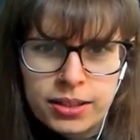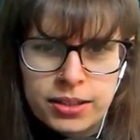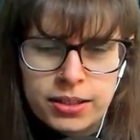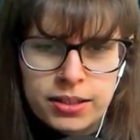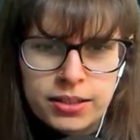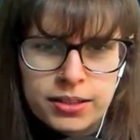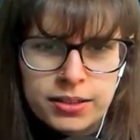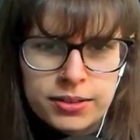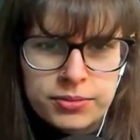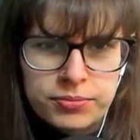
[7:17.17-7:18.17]

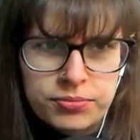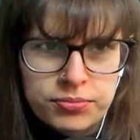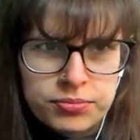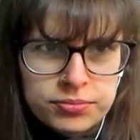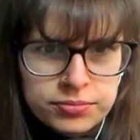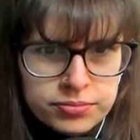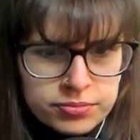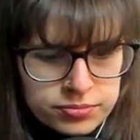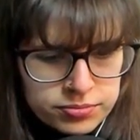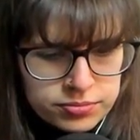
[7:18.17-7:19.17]

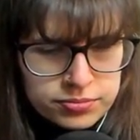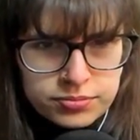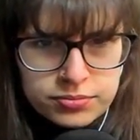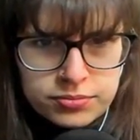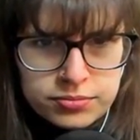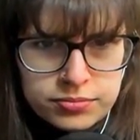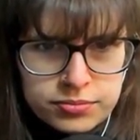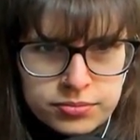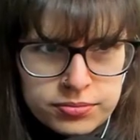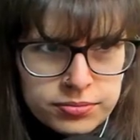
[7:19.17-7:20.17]

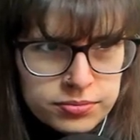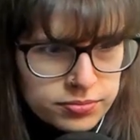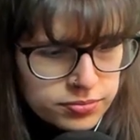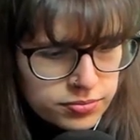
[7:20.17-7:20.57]
(silence)